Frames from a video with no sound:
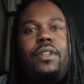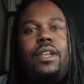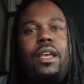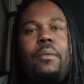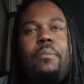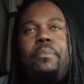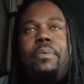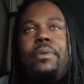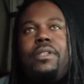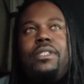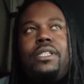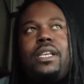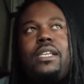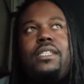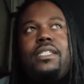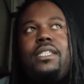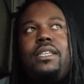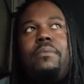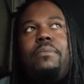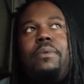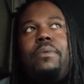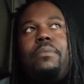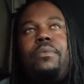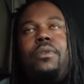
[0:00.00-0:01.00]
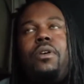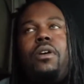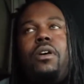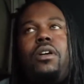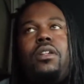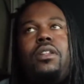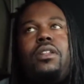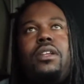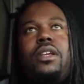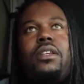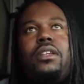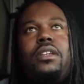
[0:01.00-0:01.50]
I'm because I see people,
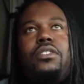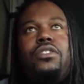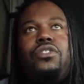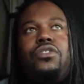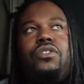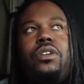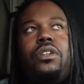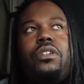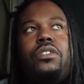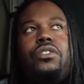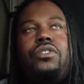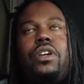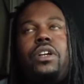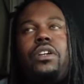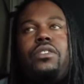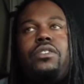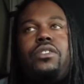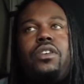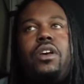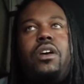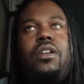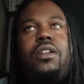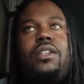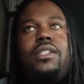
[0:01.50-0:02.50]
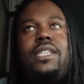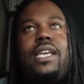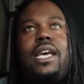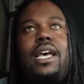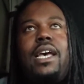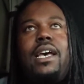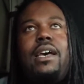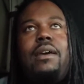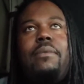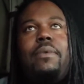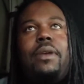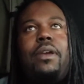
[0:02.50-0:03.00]
all the truckers all the
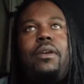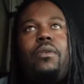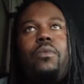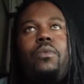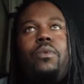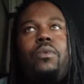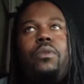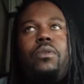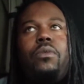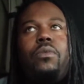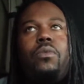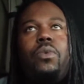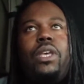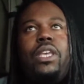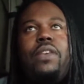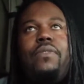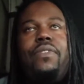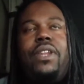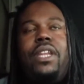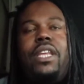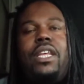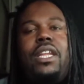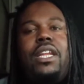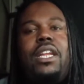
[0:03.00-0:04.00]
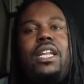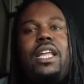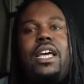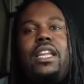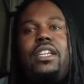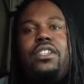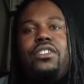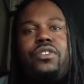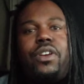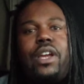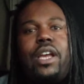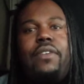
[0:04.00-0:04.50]
time, they weaving in and
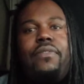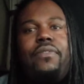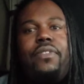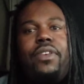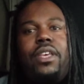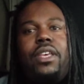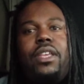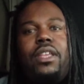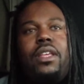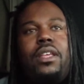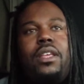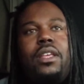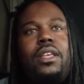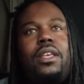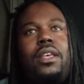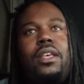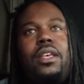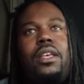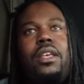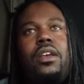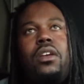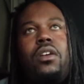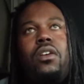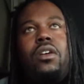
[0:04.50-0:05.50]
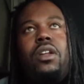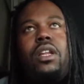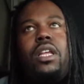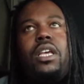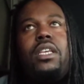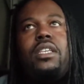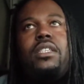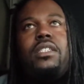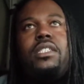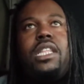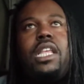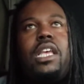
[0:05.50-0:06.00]
out of traffic, or
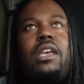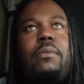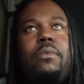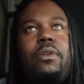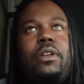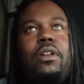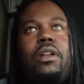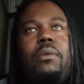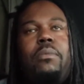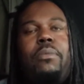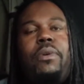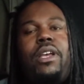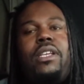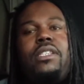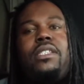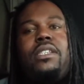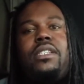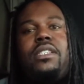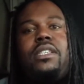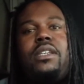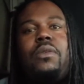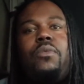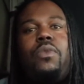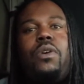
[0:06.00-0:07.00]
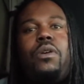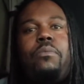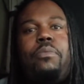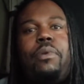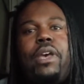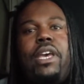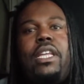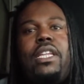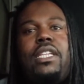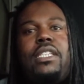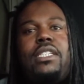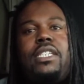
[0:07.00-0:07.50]
they slamming on the brakes because they weren't
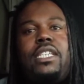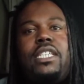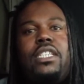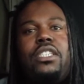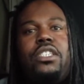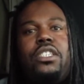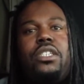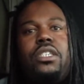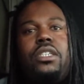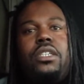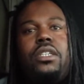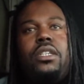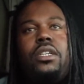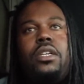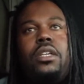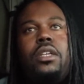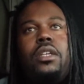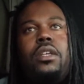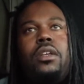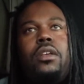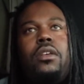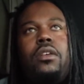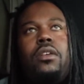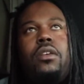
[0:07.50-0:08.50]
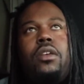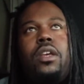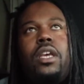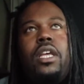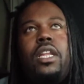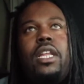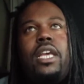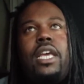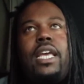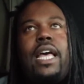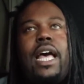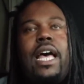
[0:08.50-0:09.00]
paying attention,
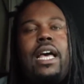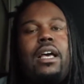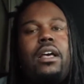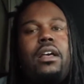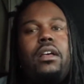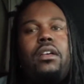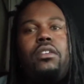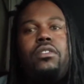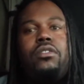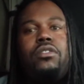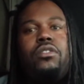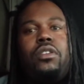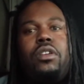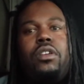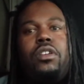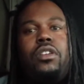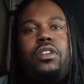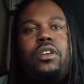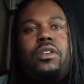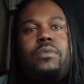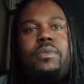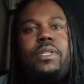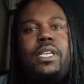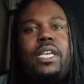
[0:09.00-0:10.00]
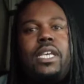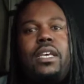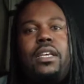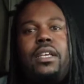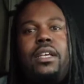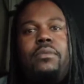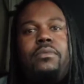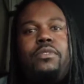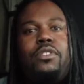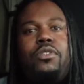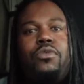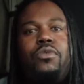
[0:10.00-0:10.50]
and they got, you know what I'm saying,
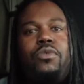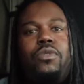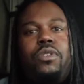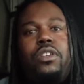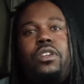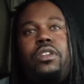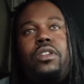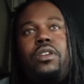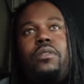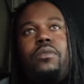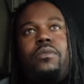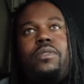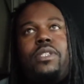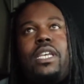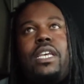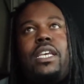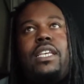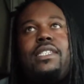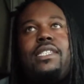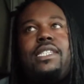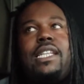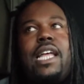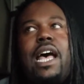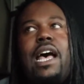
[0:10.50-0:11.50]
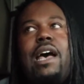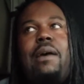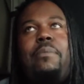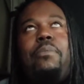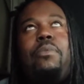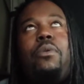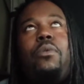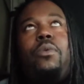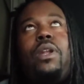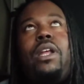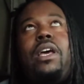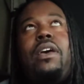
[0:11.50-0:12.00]
up to, you know what I'm saying, stop
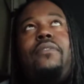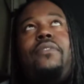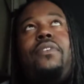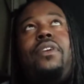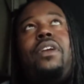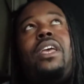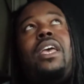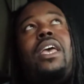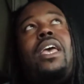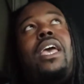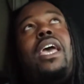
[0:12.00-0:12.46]
or whatever.